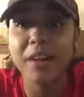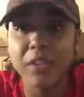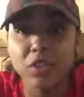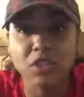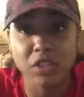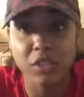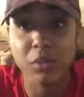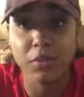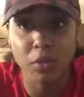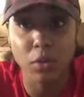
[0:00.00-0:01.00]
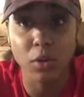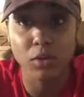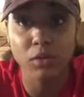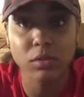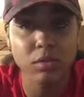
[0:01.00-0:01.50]
five hundred sixty-one
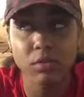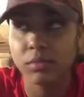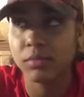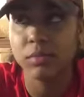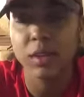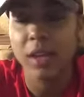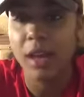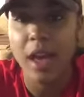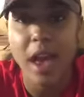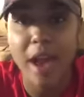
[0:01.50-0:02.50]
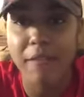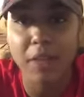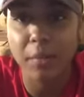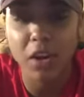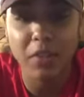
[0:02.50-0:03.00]
photos, half of
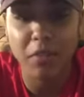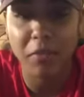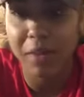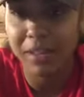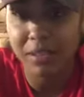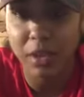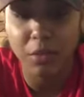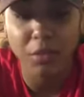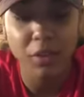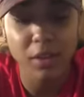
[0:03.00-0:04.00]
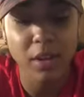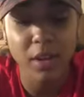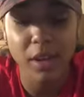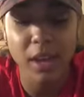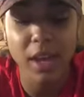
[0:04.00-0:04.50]
them aren't even of myself,
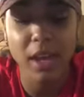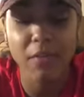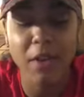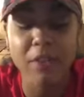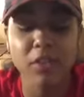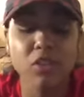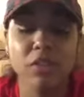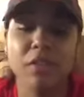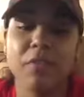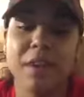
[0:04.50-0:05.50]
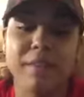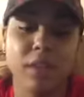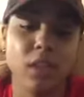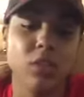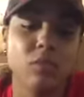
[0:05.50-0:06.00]
and five hundred seventy-five
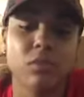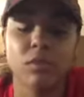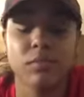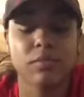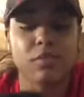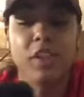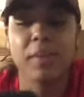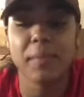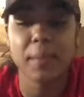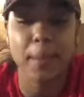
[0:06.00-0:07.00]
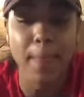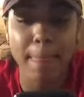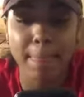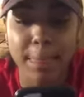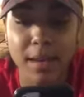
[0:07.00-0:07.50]
videos. Right?
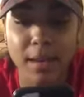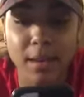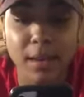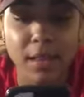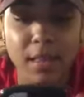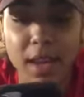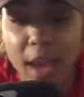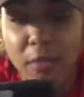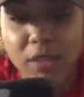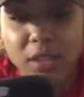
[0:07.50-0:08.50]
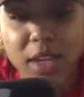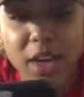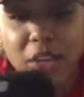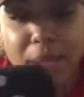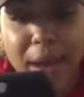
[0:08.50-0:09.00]
The camera's
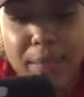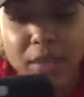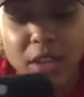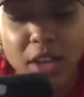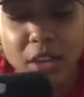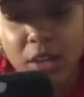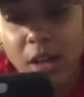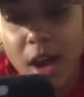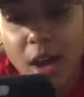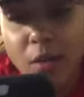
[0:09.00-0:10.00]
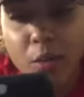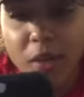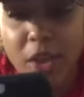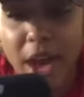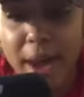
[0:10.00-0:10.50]
there, the map is there, the clock,
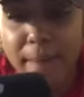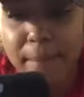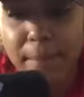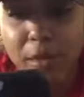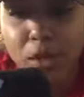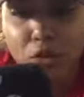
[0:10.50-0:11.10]
weather app, the